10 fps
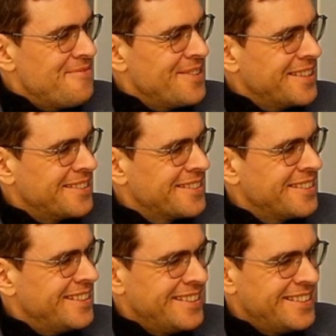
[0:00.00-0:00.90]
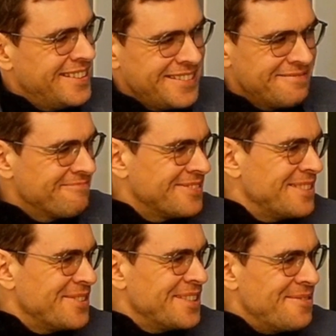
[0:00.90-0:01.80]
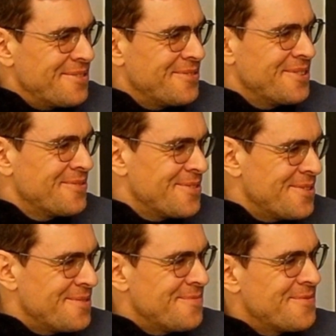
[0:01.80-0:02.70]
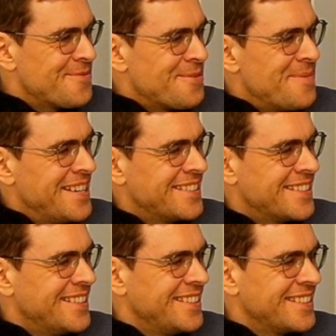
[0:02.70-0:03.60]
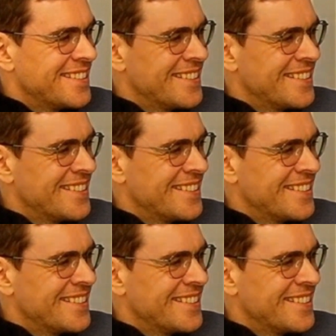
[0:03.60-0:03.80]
think that was everything from my side.